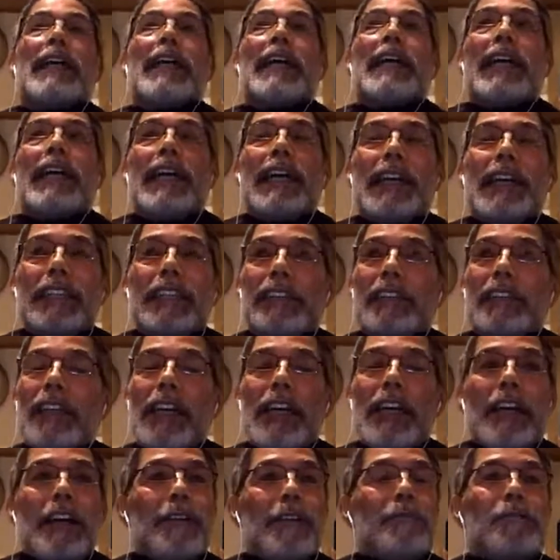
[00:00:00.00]
And
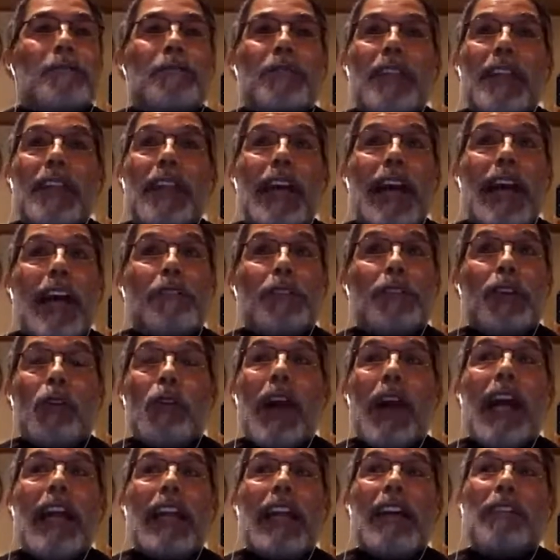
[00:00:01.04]
after a
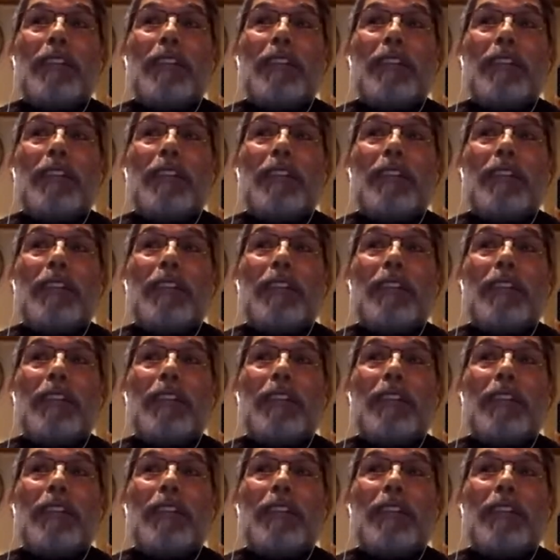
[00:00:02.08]
while,